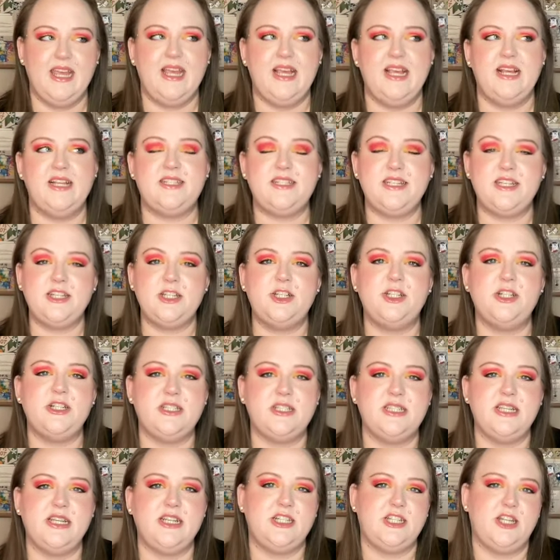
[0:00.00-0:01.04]
It's
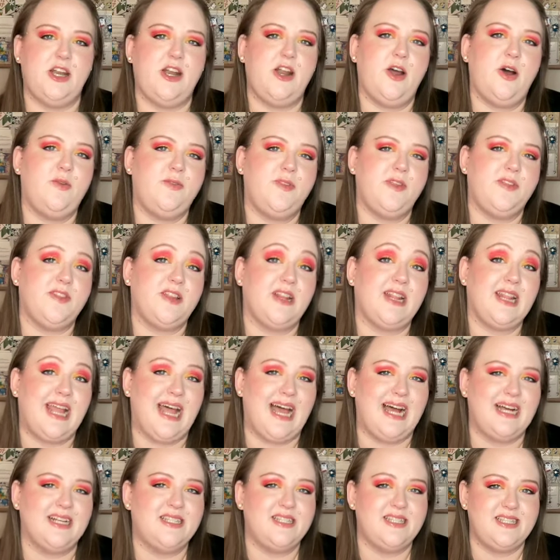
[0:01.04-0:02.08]
interesting to note that the
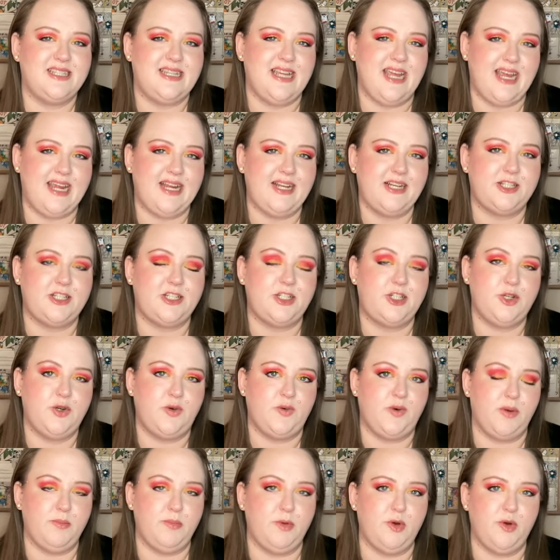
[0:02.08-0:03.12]
last state to
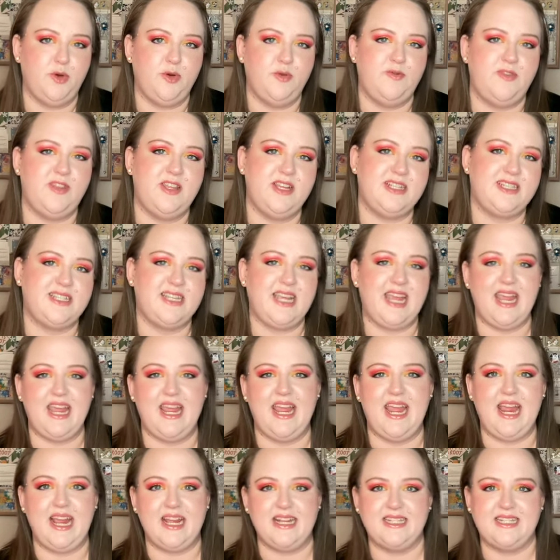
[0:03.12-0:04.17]
remove this
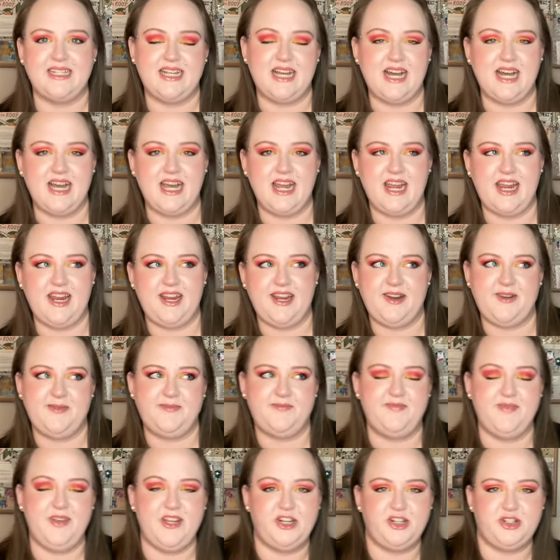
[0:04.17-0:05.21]

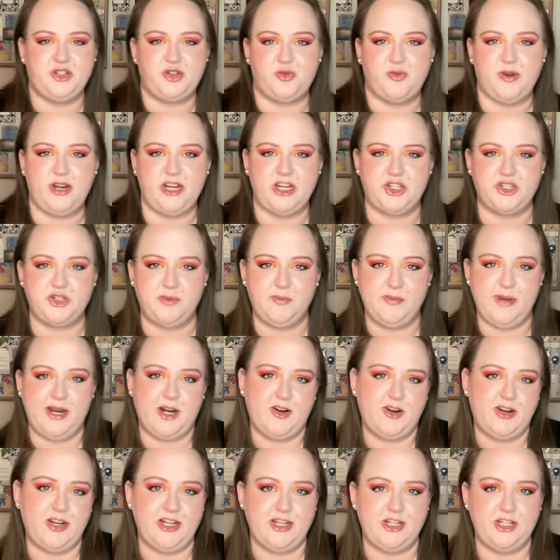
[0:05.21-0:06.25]
anti-interracial
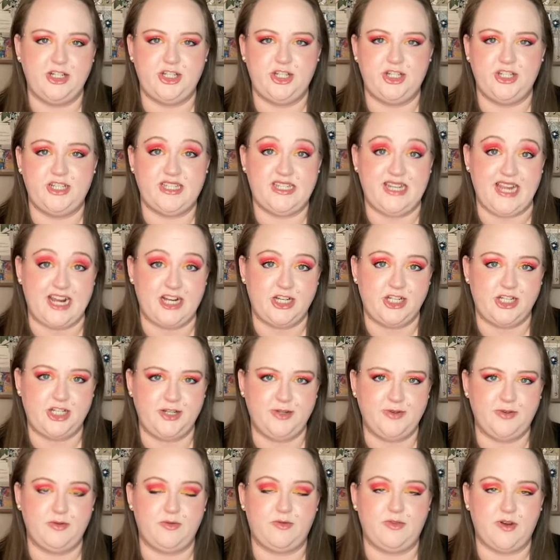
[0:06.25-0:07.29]
marriage
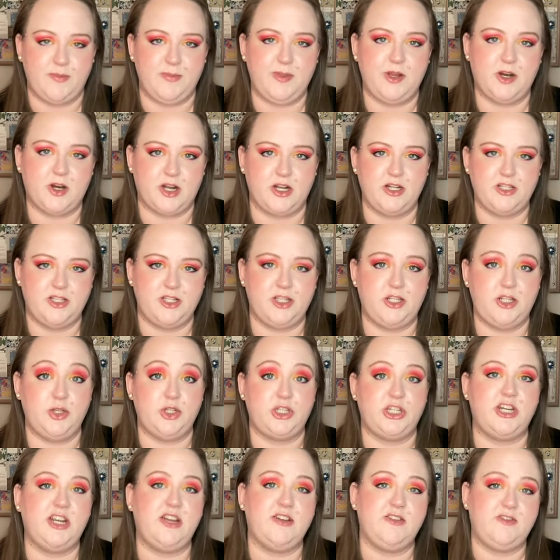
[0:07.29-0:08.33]
statute from their
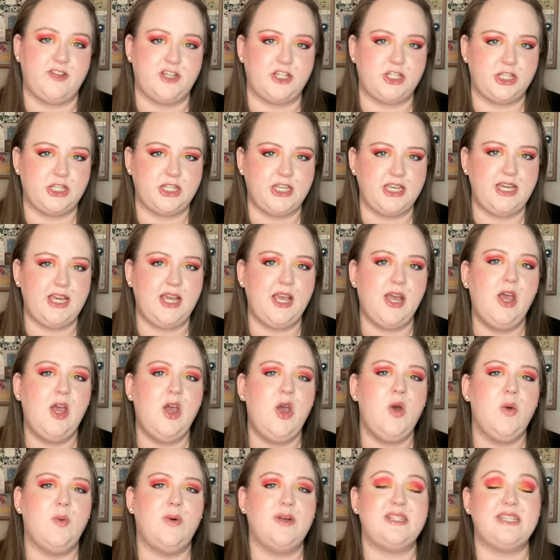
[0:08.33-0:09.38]
constitution officially
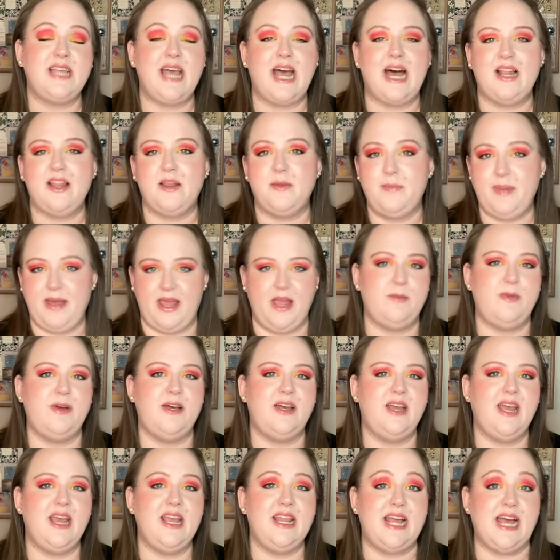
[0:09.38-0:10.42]
was
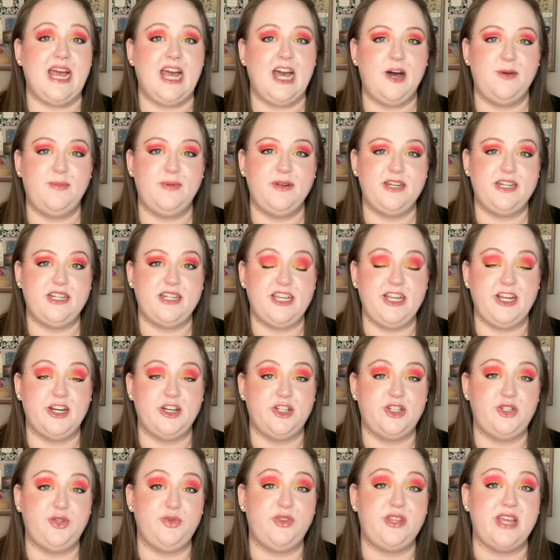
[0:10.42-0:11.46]
Alabama, and that happened in the year
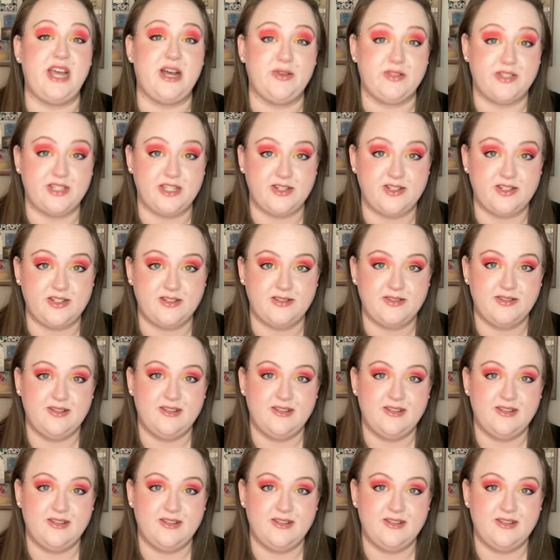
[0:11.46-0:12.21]
2000.